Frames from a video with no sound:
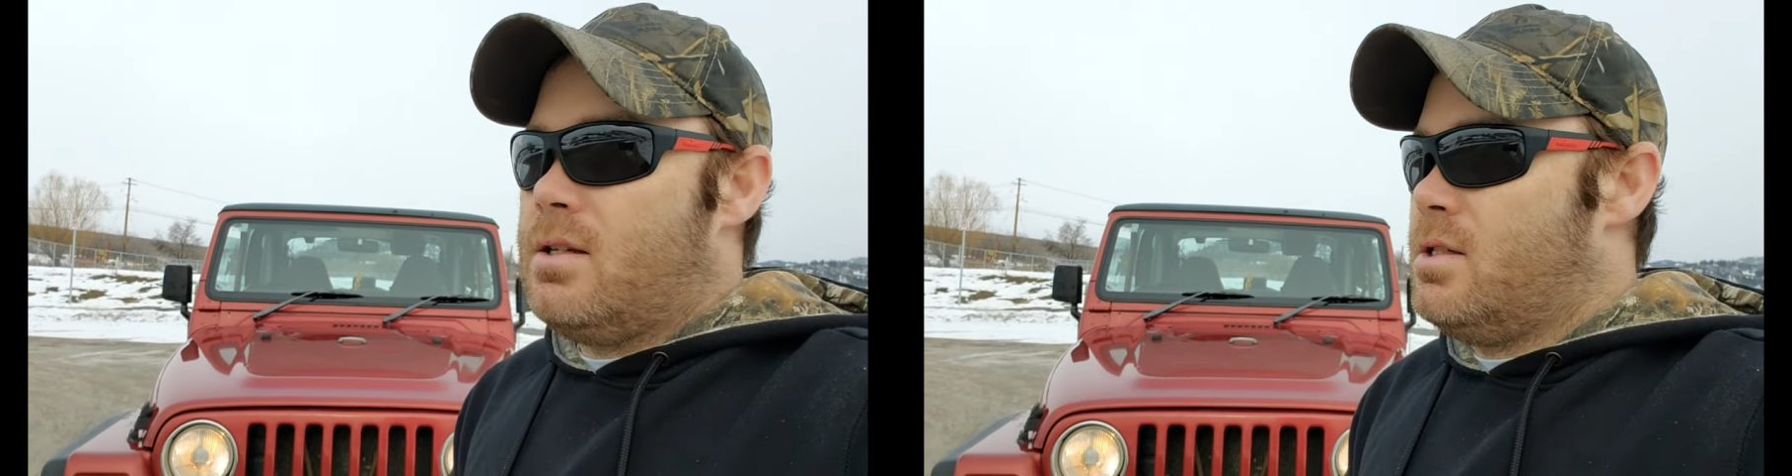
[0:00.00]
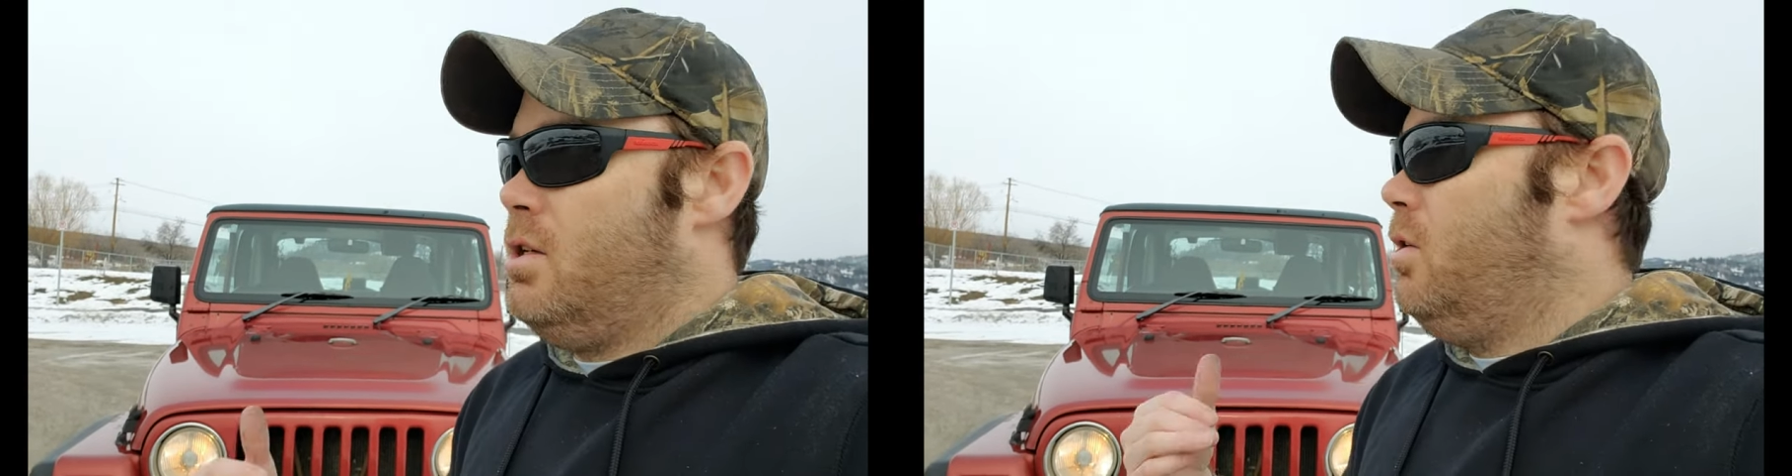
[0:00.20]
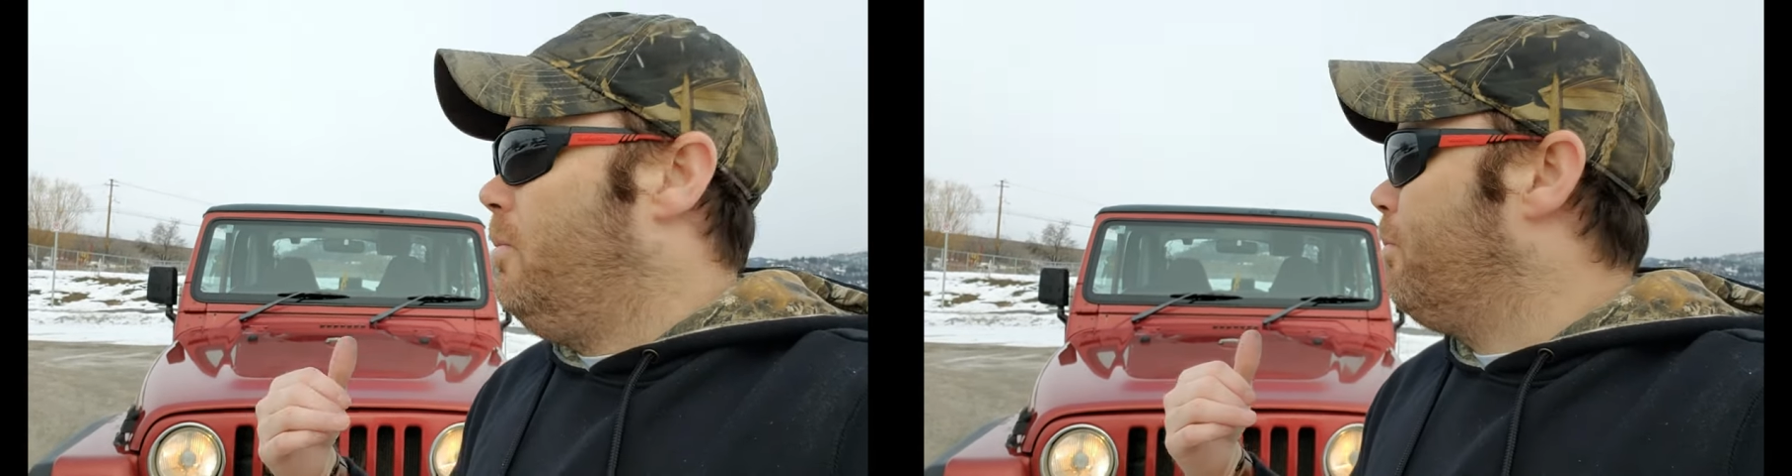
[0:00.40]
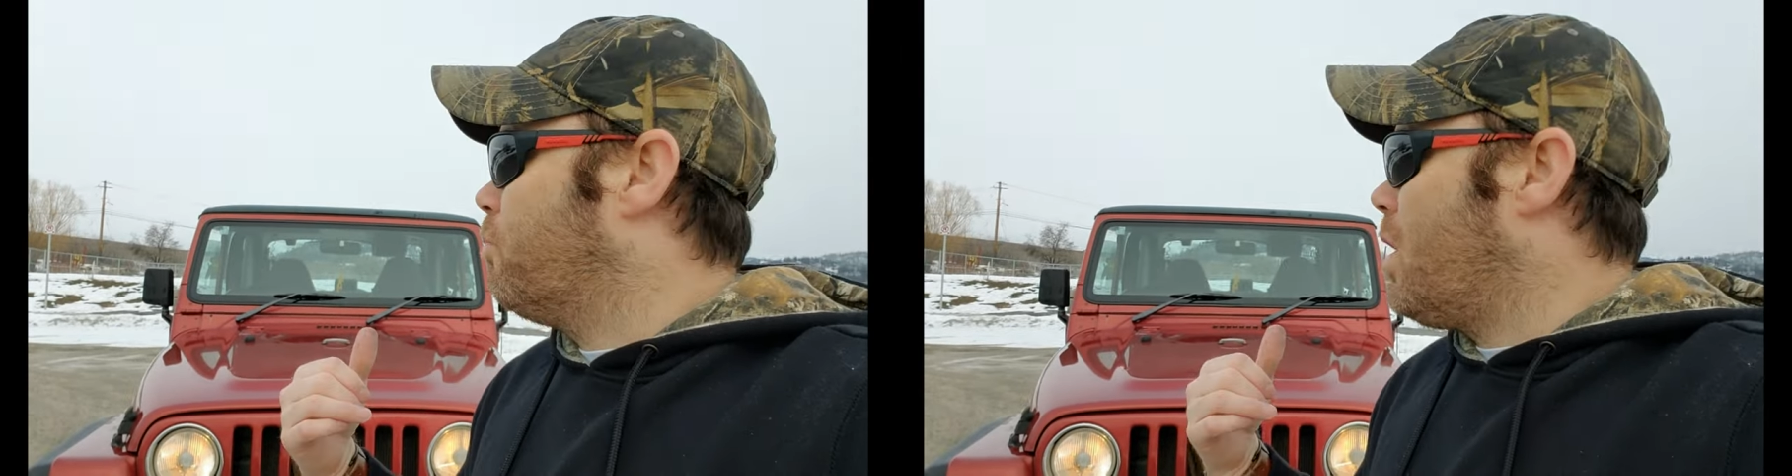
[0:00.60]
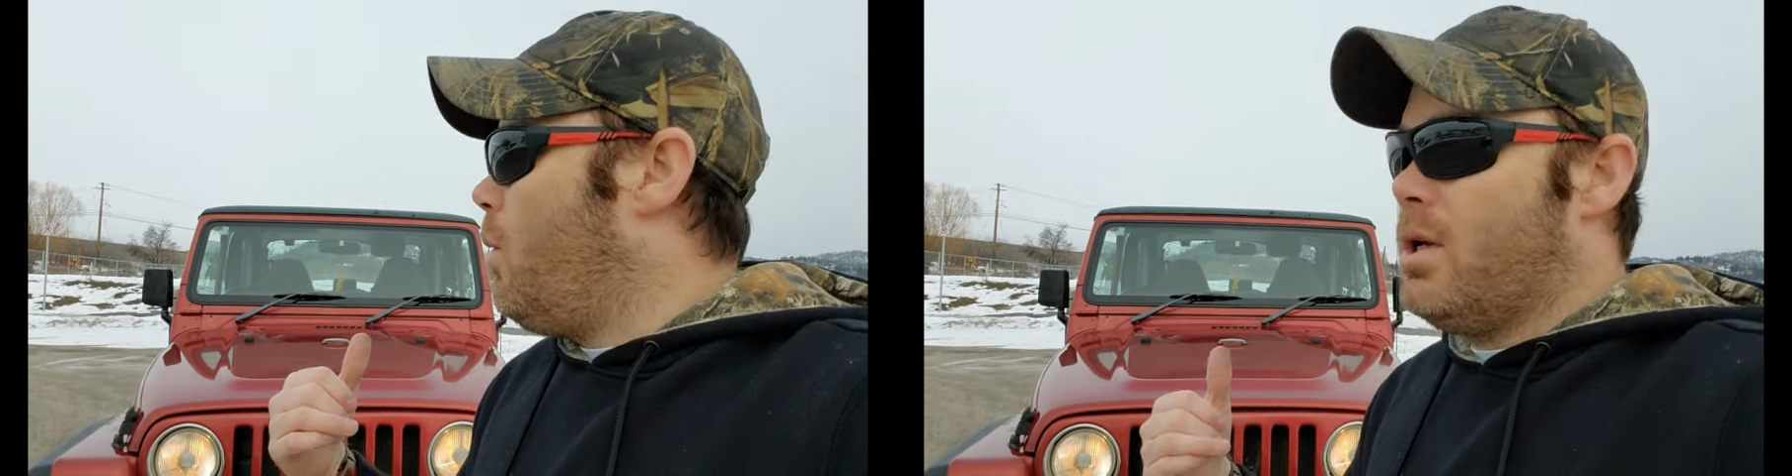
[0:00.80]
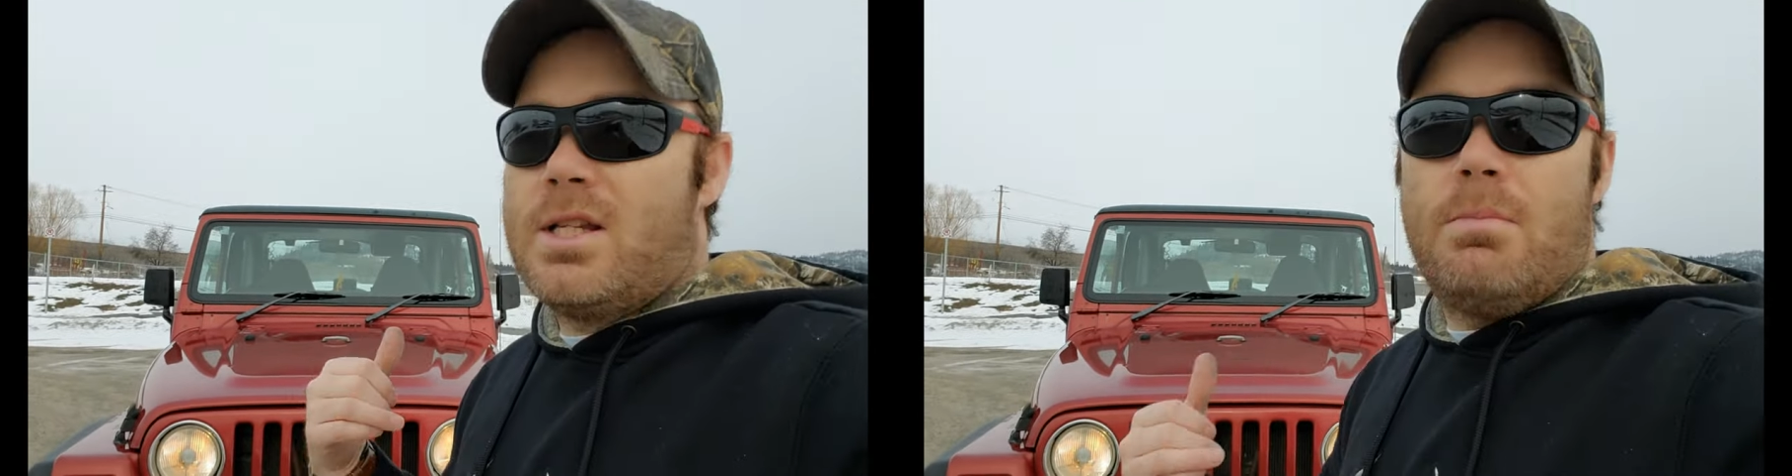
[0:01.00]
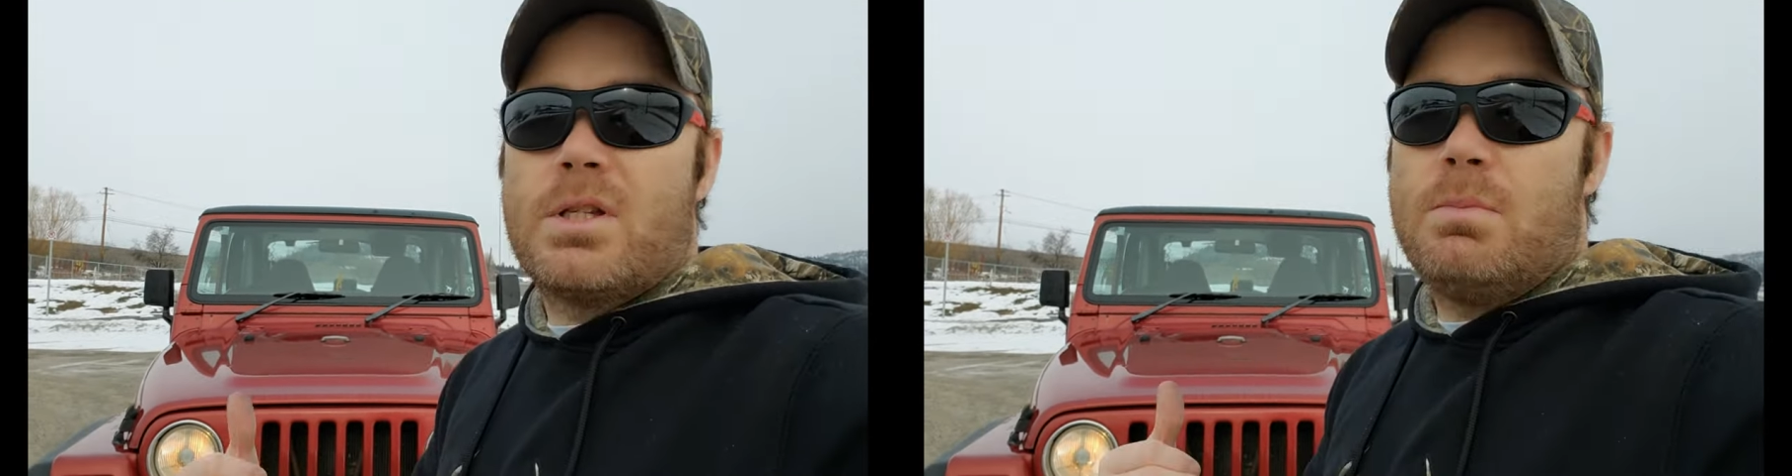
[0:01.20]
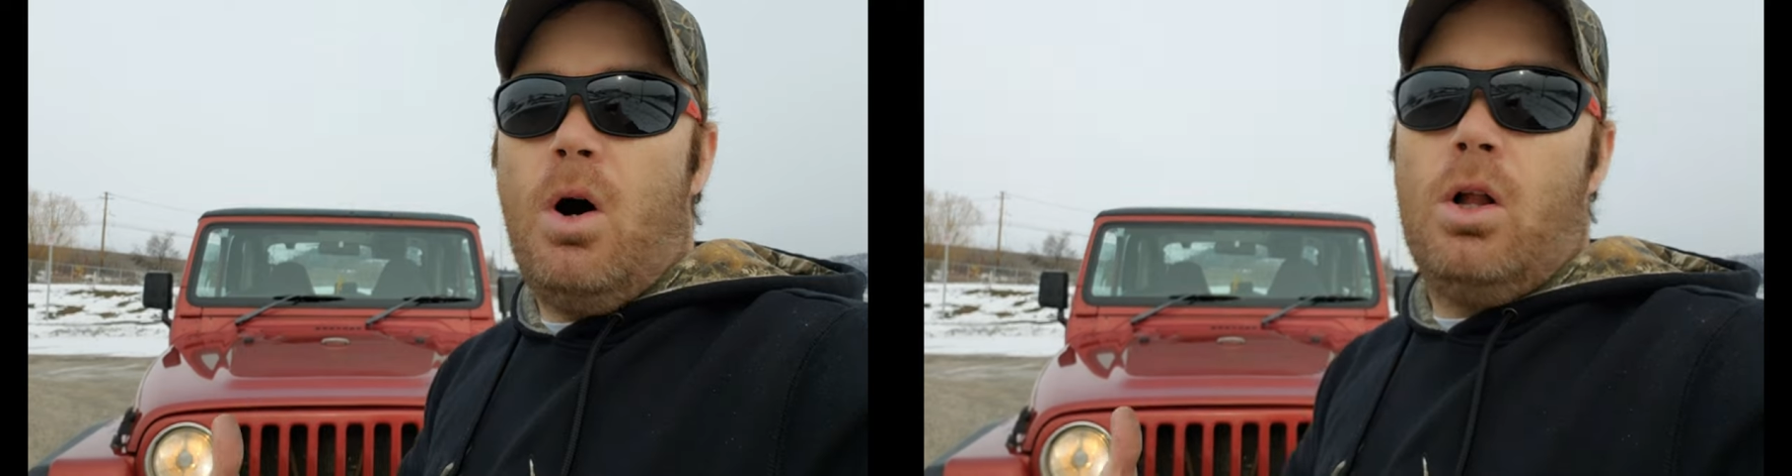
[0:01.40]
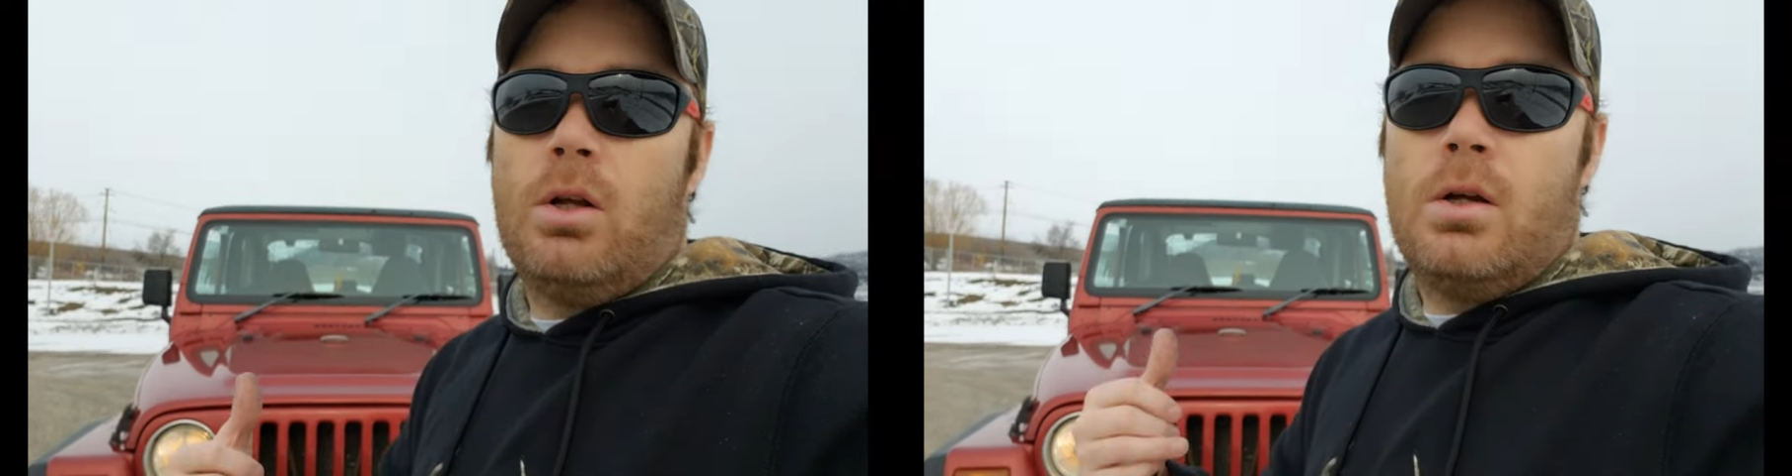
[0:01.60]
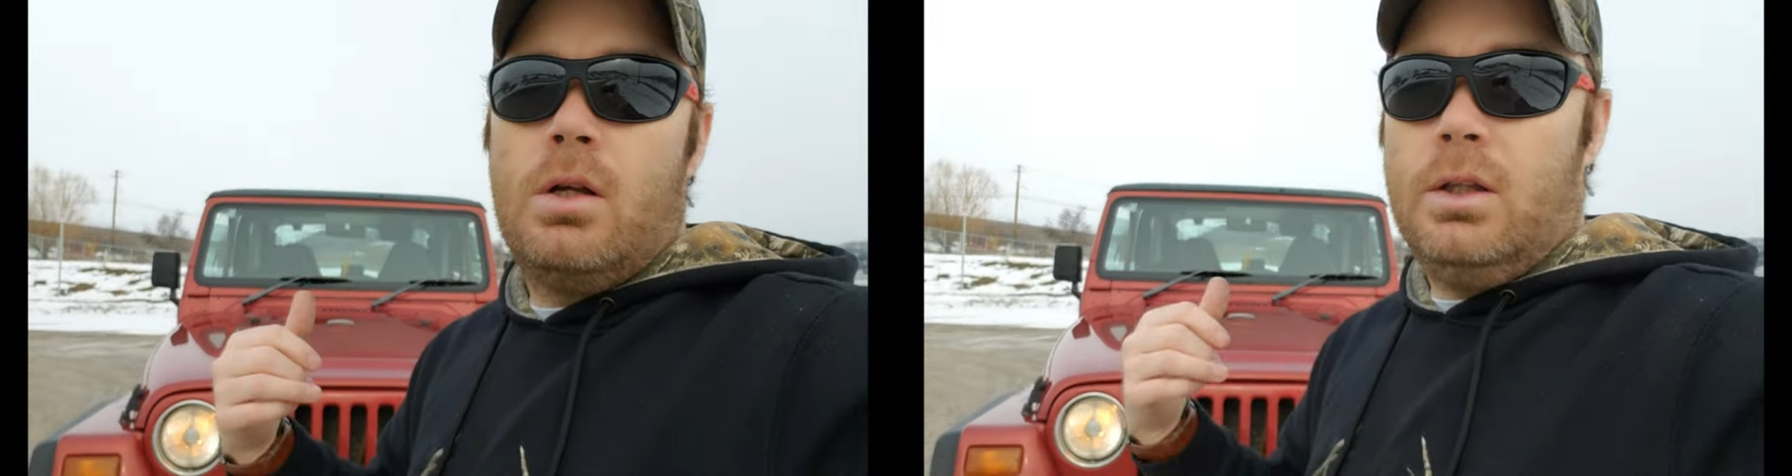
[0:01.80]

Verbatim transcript: So I want something smaller,